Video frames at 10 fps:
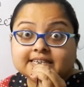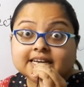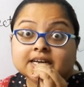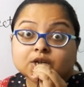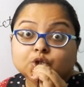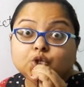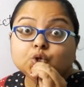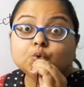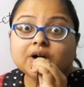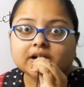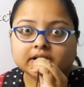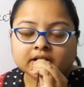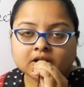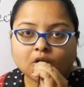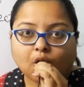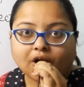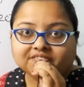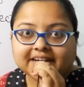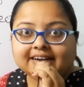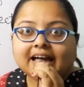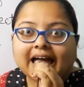the doer of that